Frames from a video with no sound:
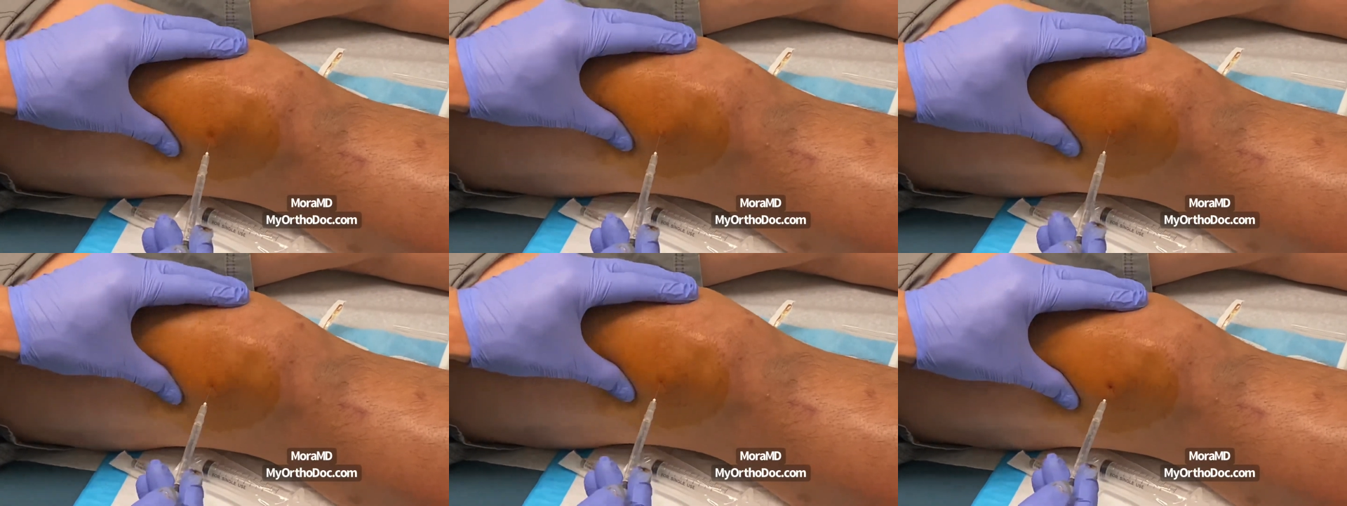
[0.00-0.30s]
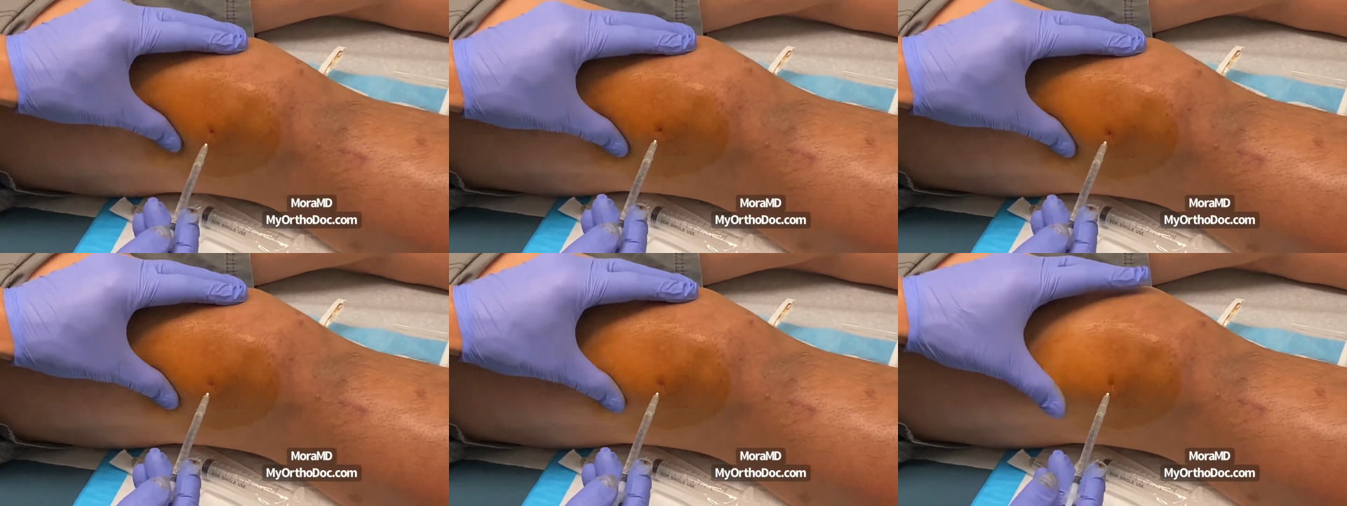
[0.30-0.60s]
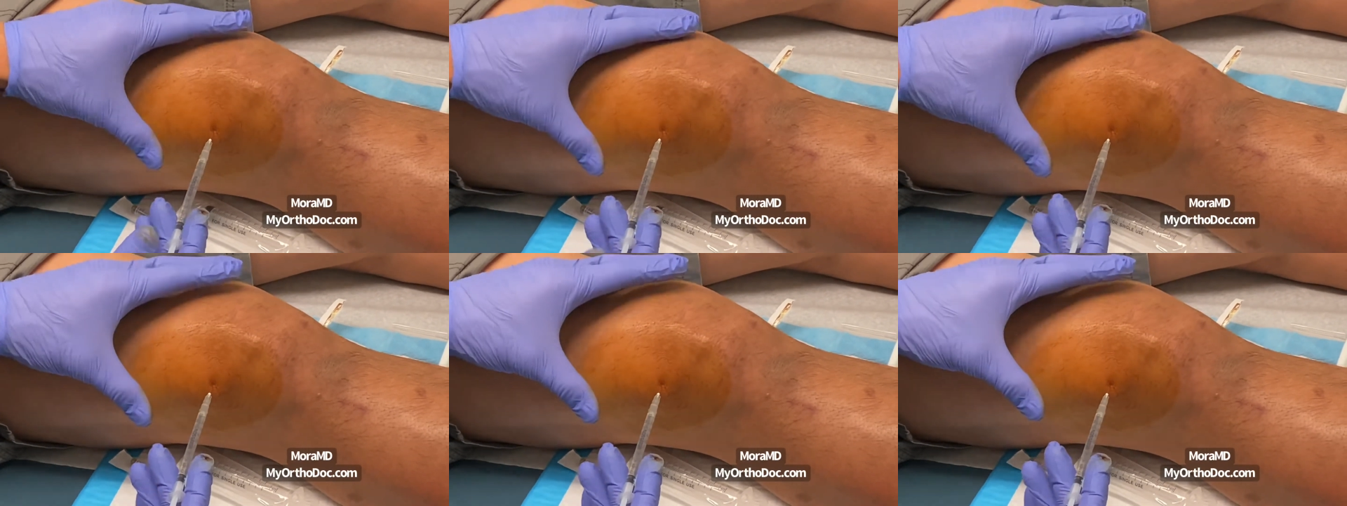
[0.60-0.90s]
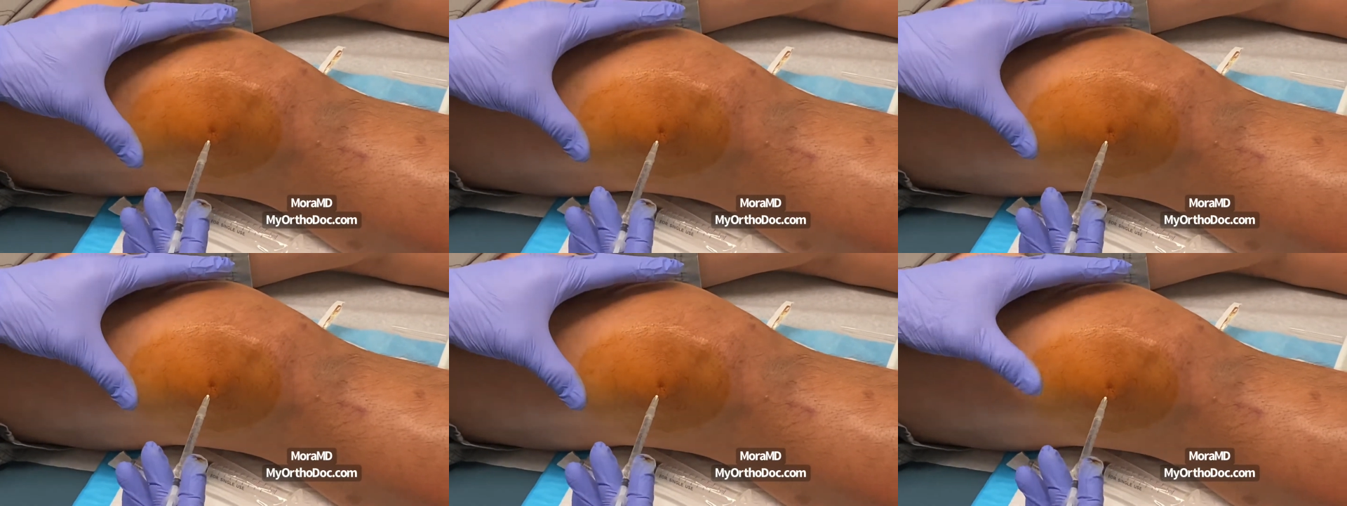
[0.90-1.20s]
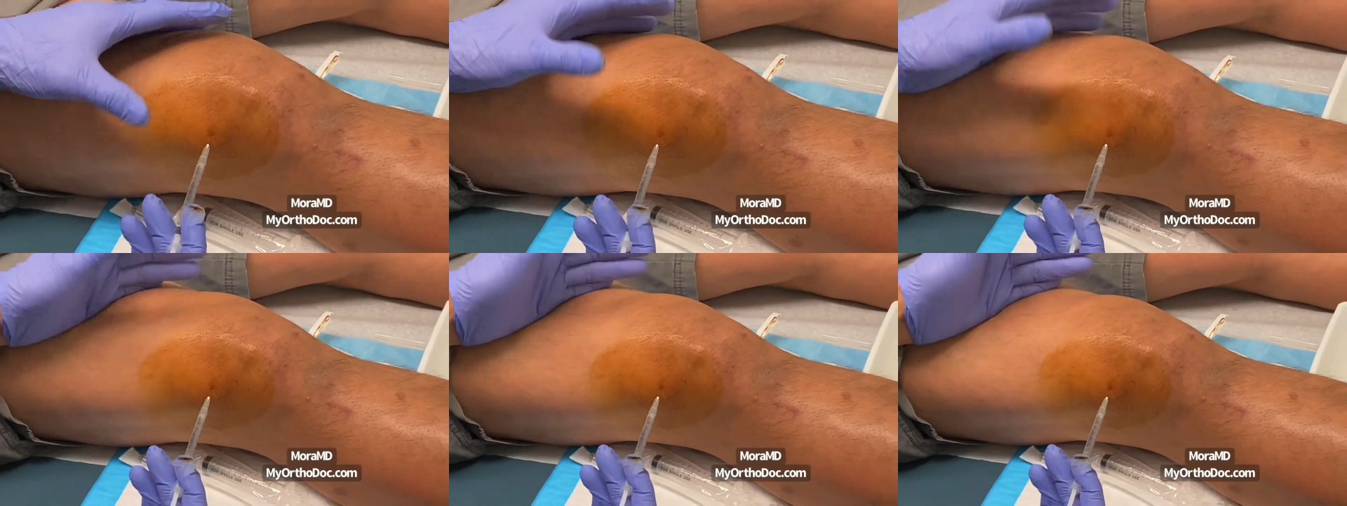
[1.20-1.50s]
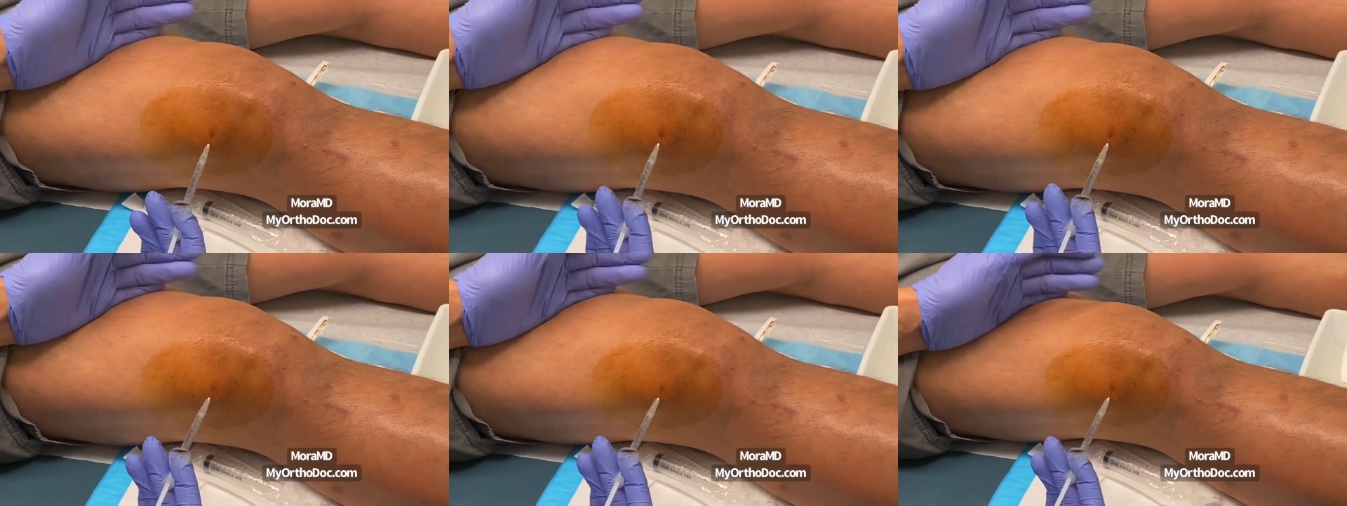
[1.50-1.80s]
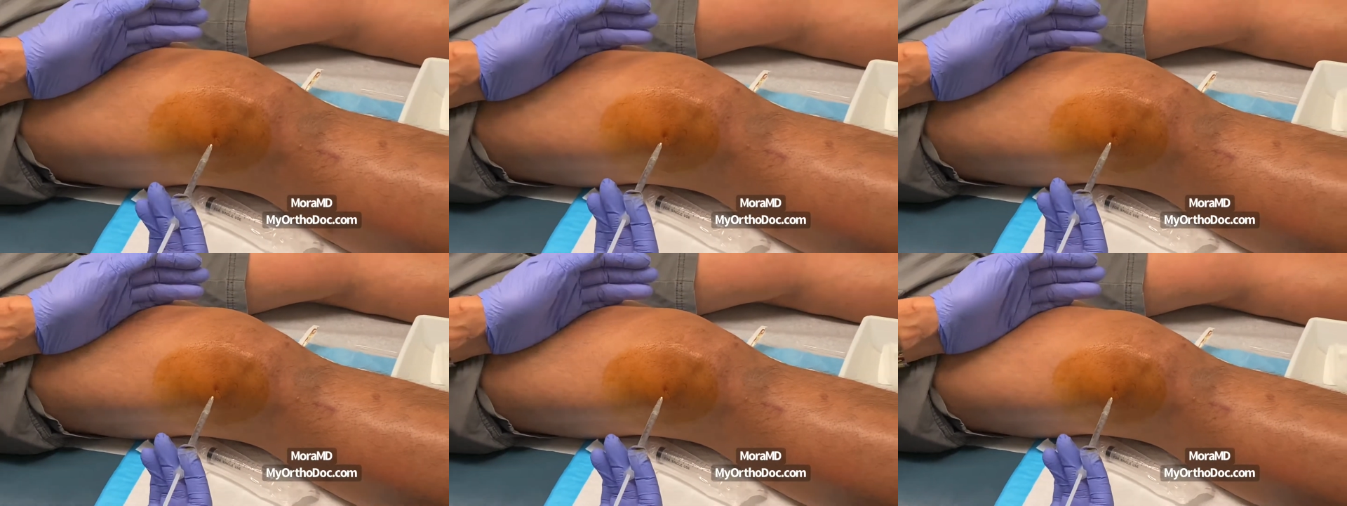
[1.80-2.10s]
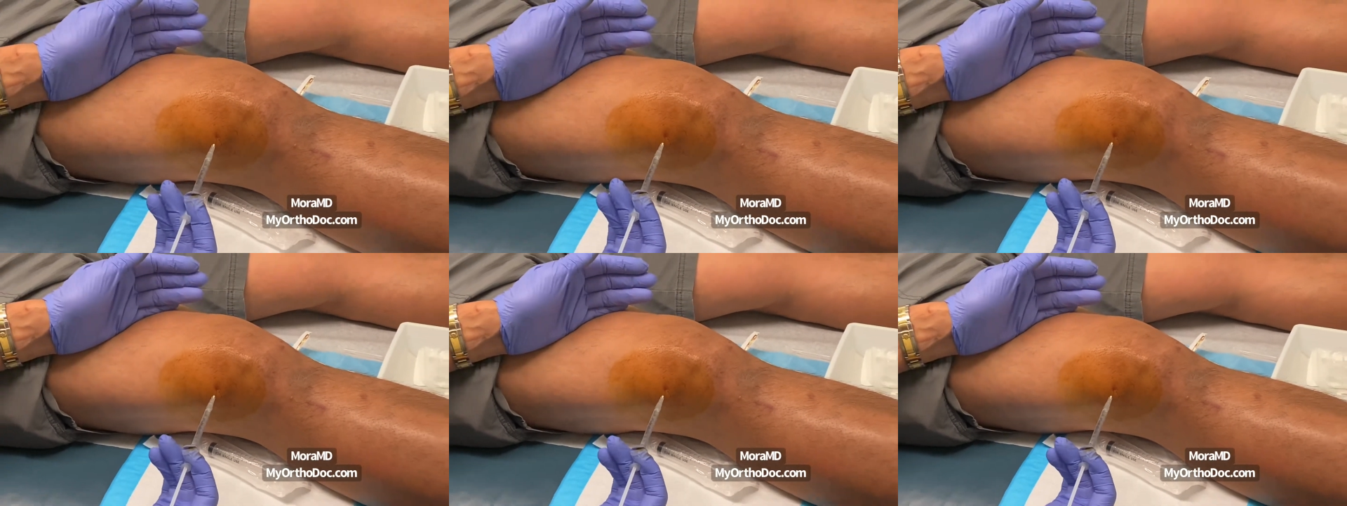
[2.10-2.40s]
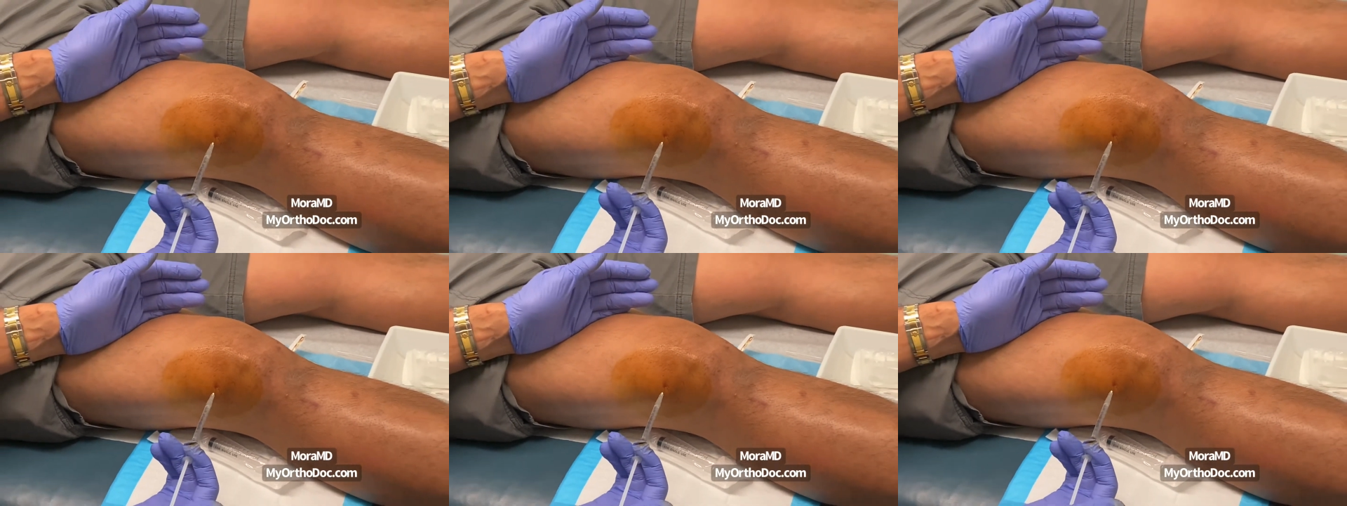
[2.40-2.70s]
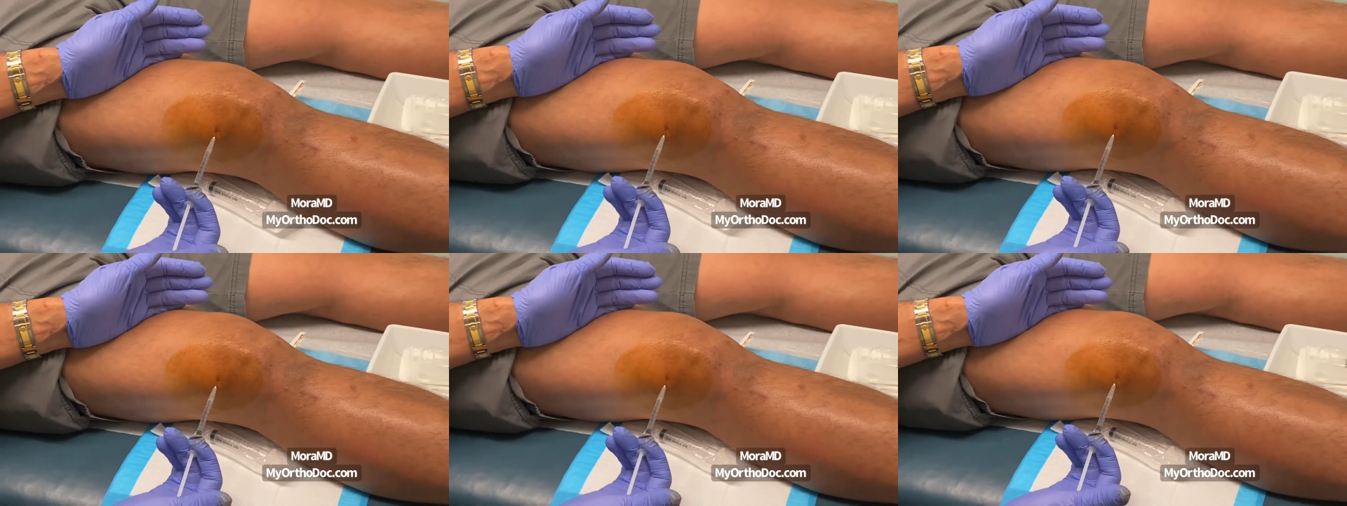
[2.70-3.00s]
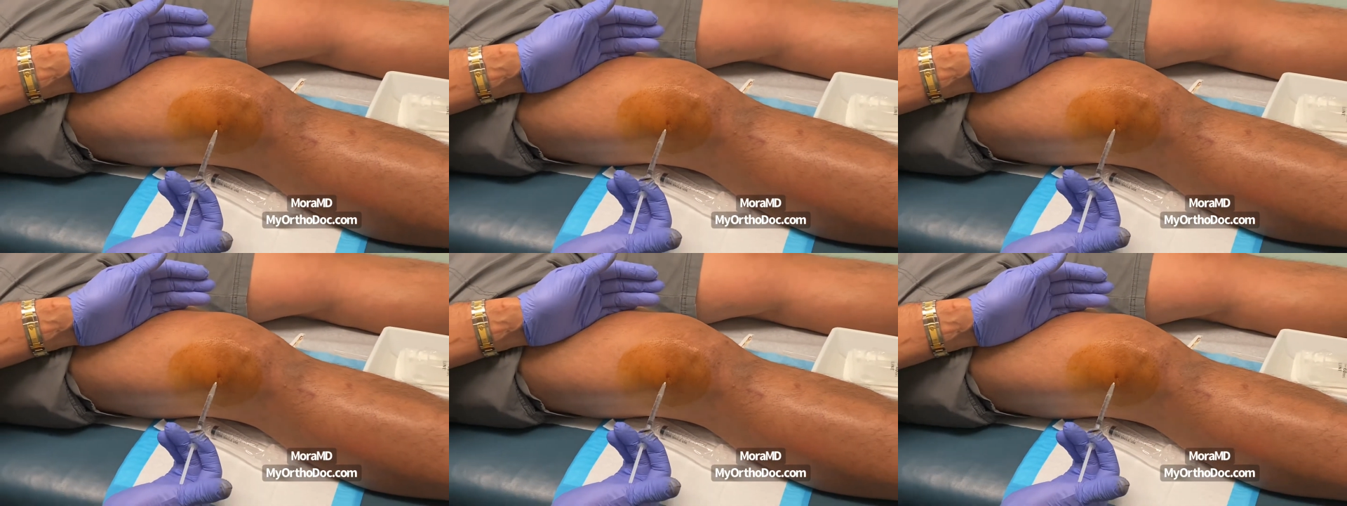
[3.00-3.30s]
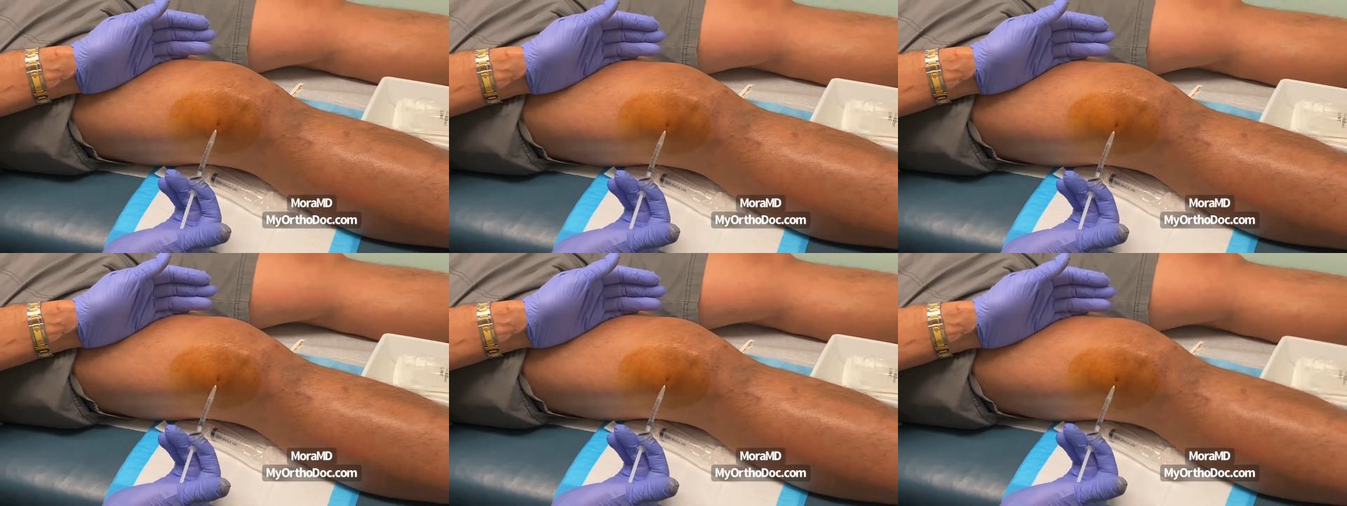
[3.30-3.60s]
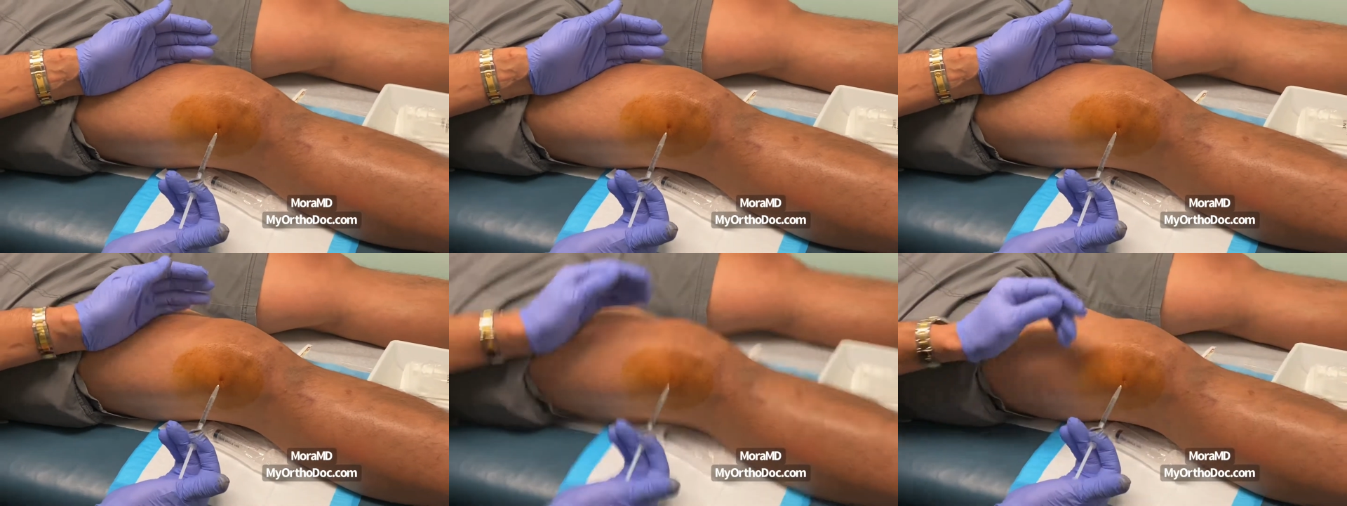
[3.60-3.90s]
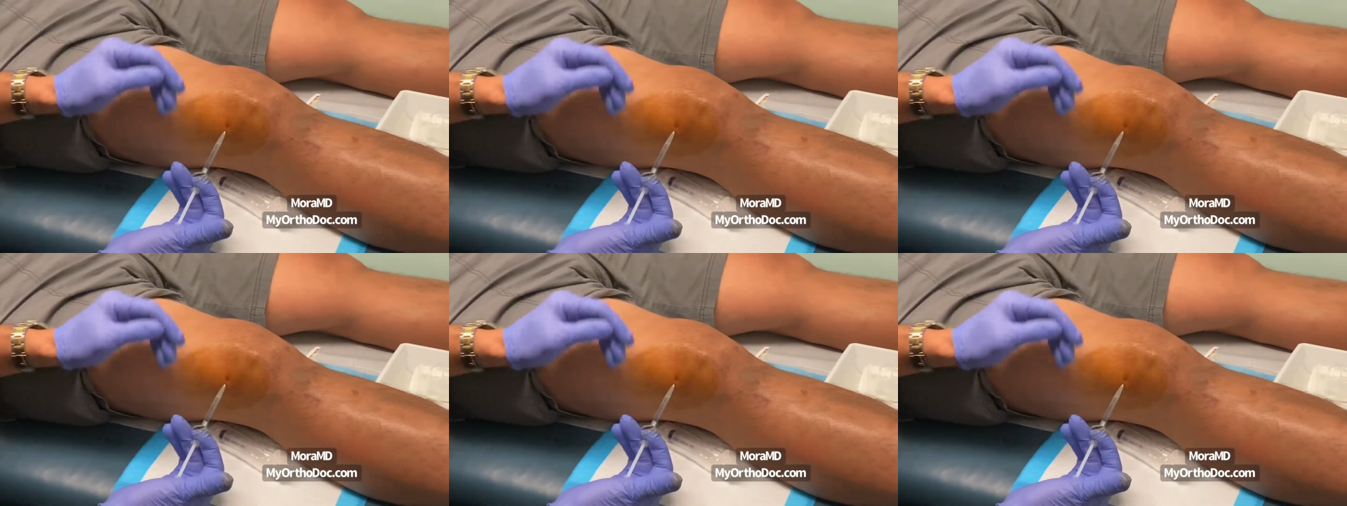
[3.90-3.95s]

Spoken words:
Nobody's mouth can be seen.